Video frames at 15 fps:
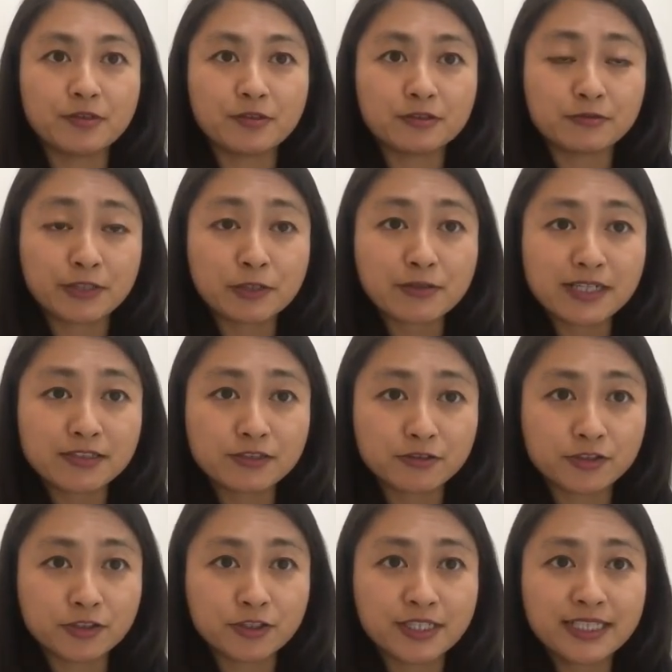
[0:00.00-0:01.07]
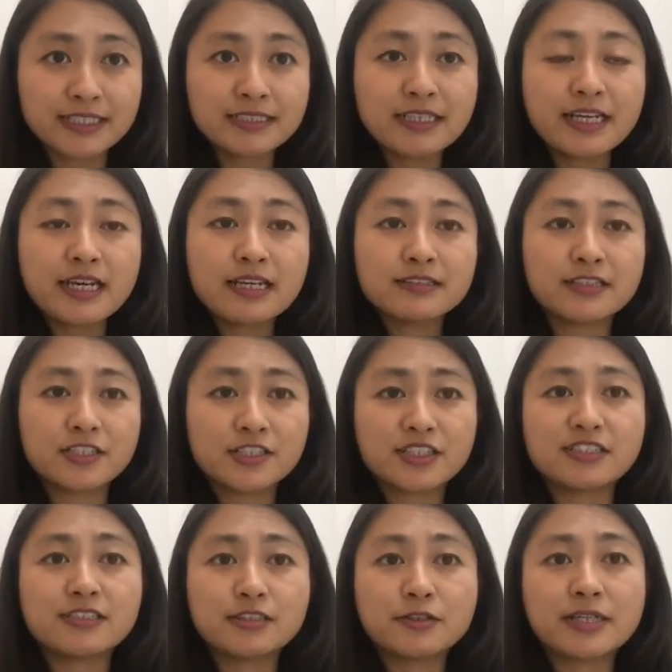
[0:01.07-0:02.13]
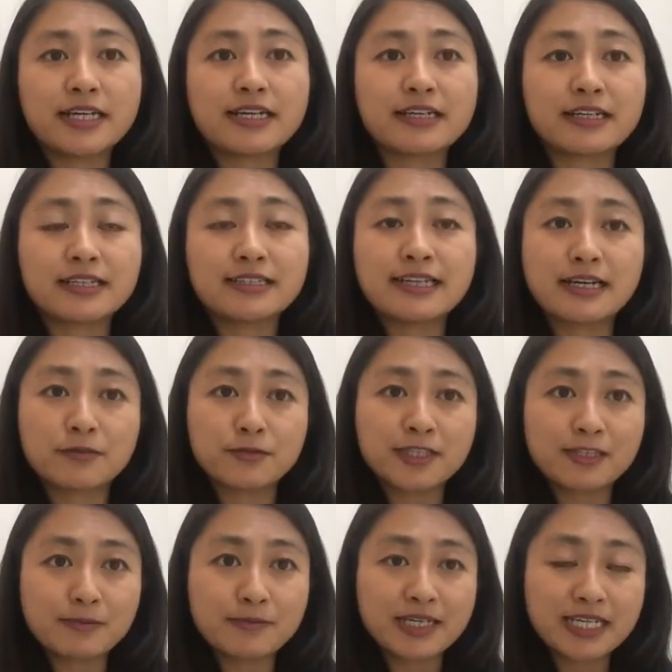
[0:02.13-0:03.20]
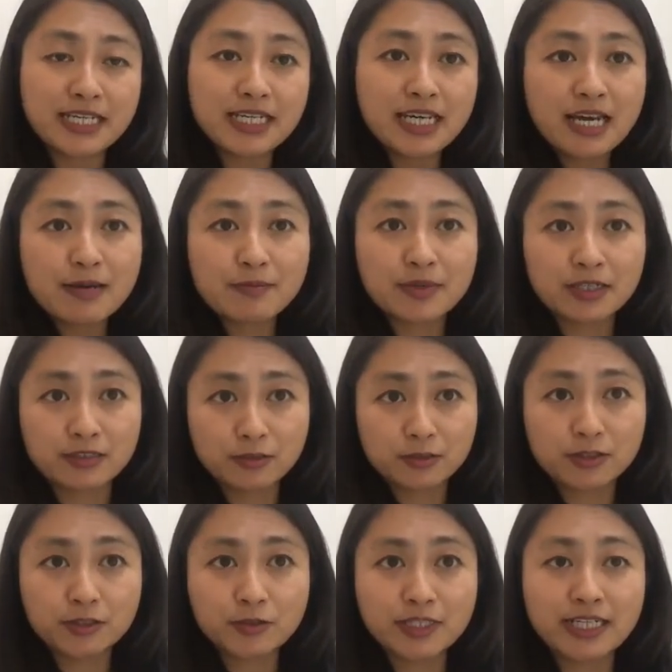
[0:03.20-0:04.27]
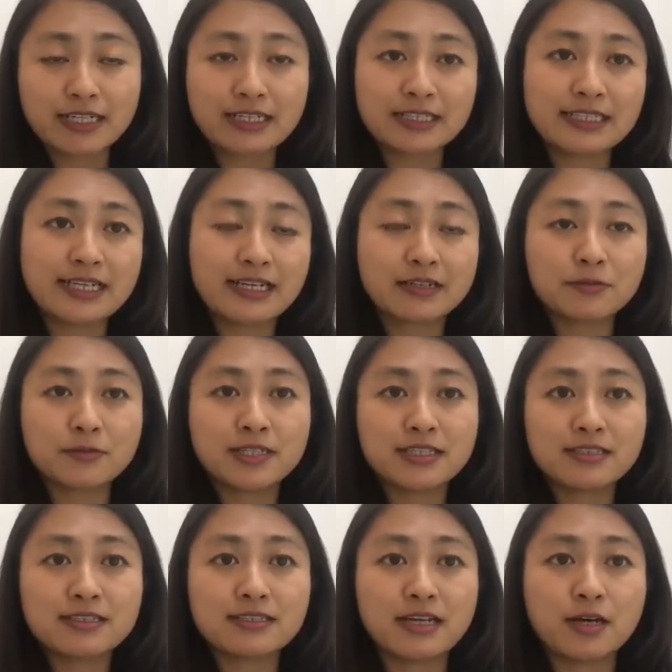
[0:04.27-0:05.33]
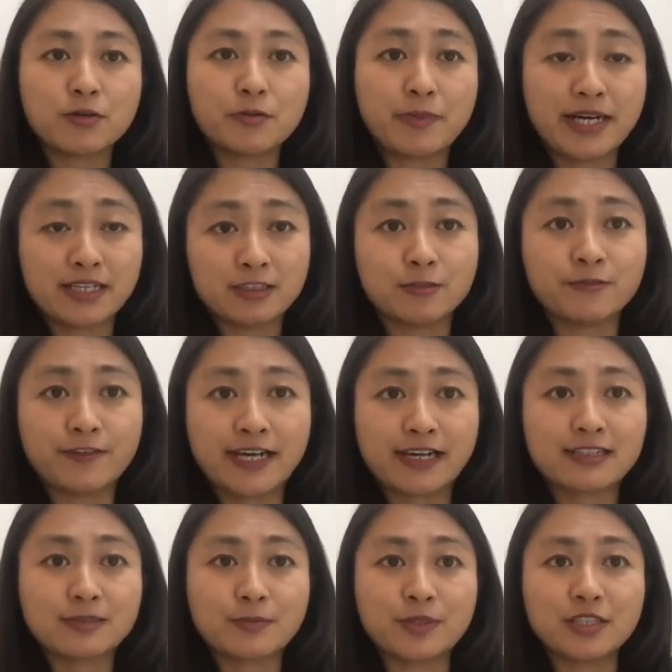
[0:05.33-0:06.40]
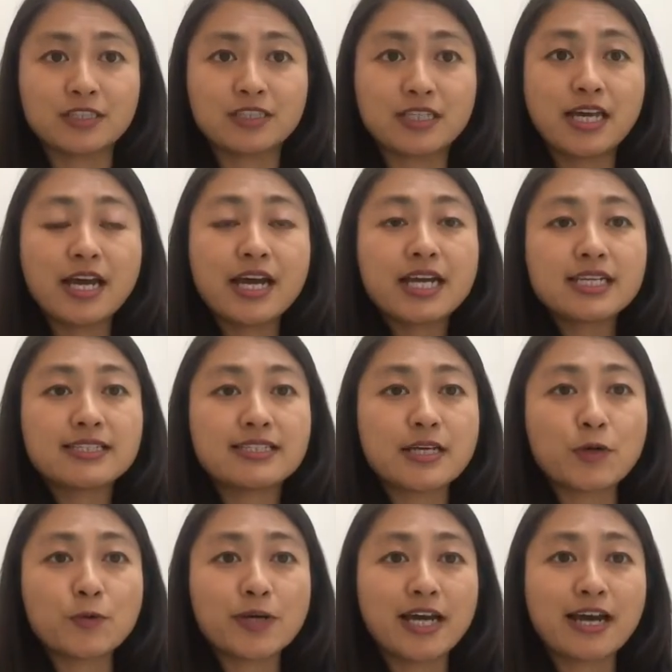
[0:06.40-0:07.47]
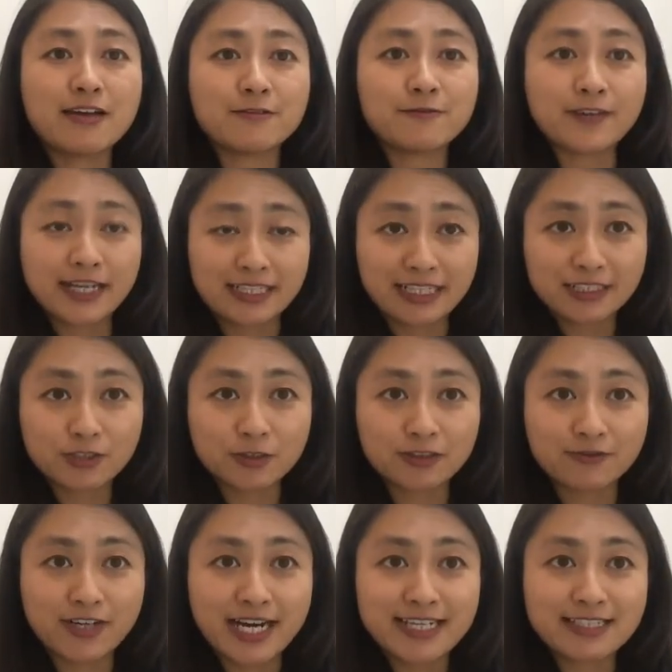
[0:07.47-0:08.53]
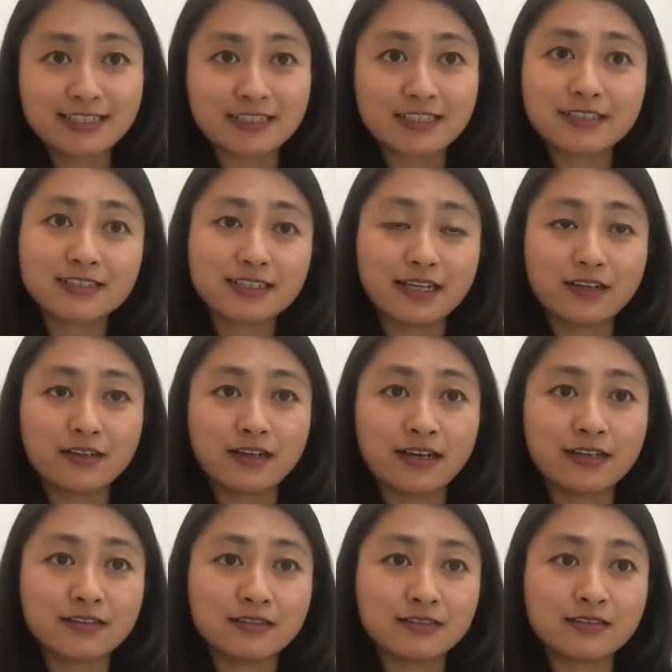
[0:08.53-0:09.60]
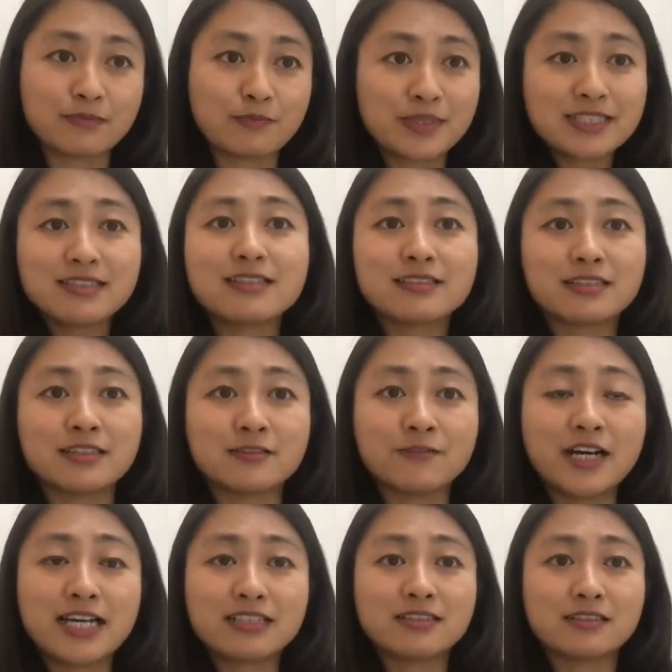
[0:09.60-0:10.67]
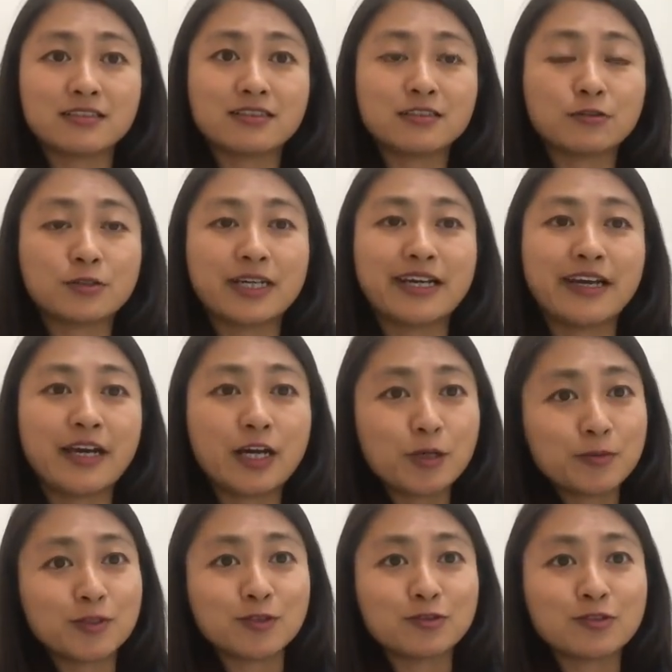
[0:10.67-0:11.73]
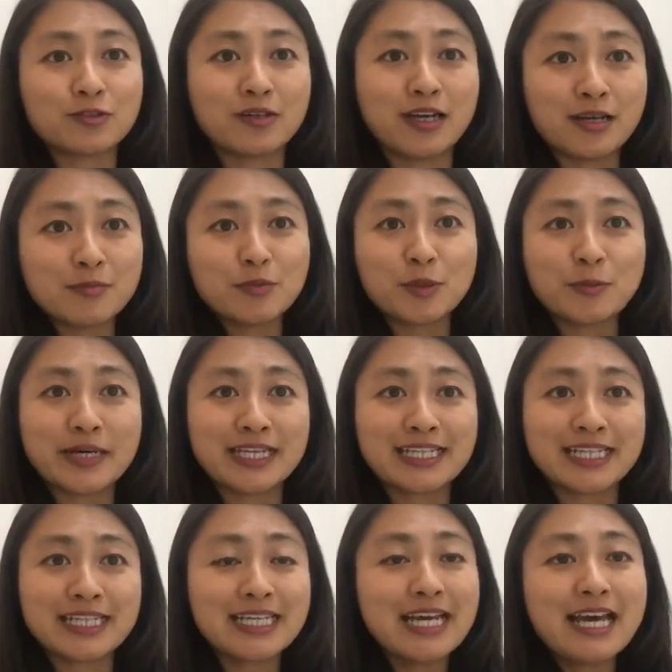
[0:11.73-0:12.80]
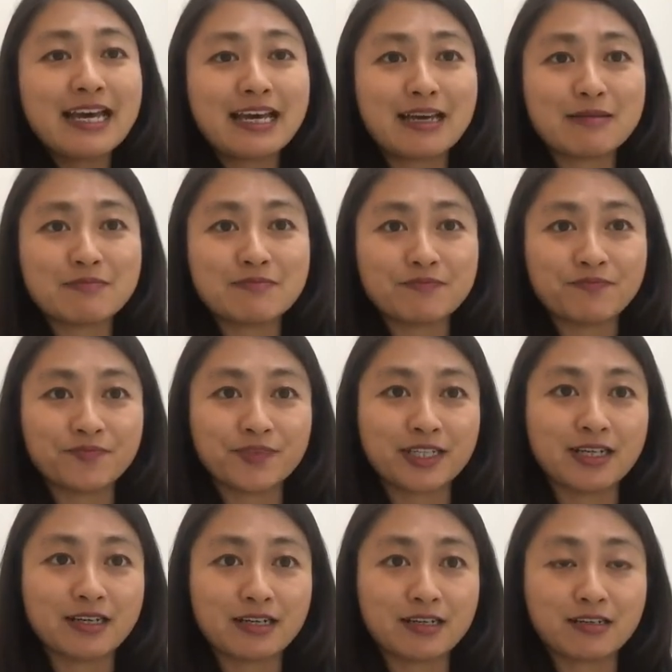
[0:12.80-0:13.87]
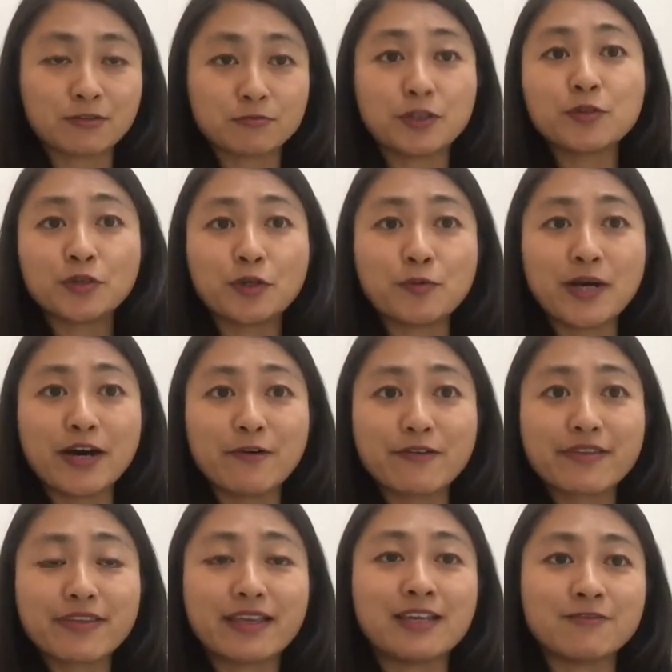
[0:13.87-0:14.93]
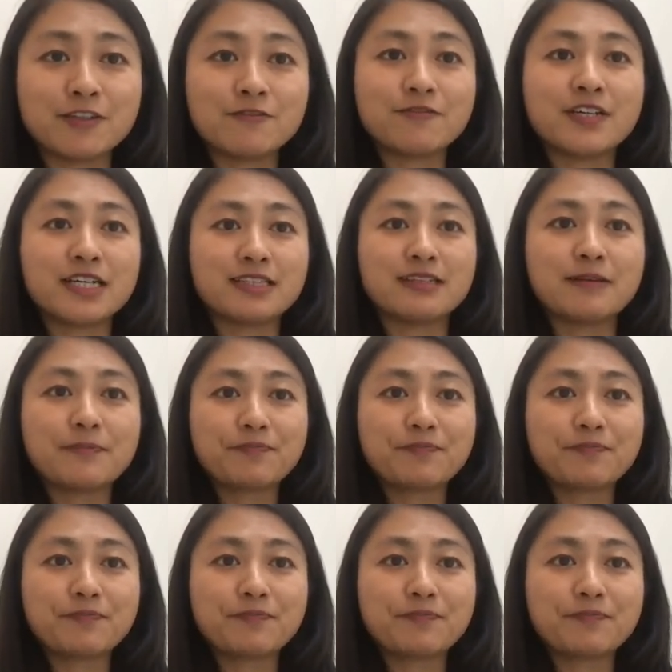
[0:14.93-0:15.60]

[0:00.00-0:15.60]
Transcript: request to join. Not just you can connect with me, but also you can connect with our panel of experts. So we have financial advisors and business advisors who can help you to earn more money and grow your wealth even further.